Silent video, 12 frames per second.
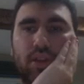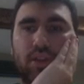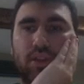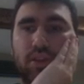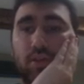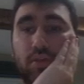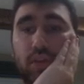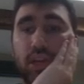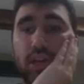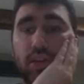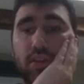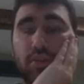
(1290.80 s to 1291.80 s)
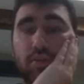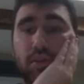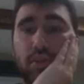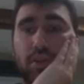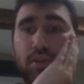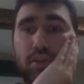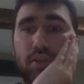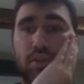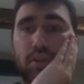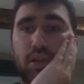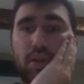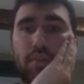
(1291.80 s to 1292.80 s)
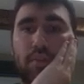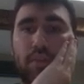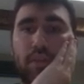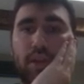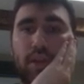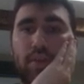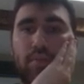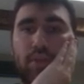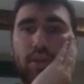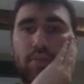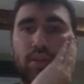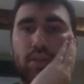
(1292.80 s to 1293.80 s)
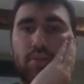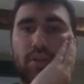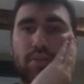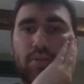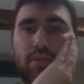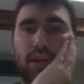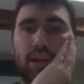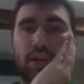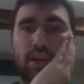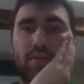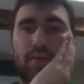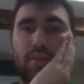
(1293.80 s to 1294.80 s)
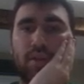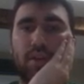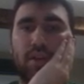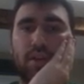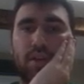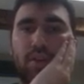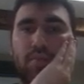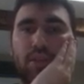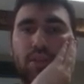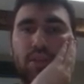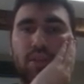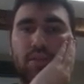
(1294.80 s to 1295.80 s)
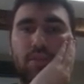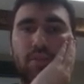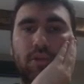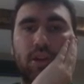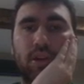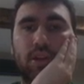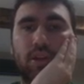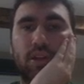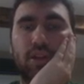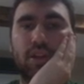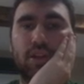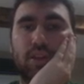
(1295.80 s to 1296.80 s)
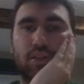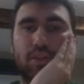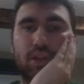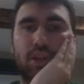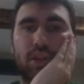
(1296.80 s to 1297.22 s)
c3, I assume. Yep, and then play bishop f5 and come into e4, and that's a nice square.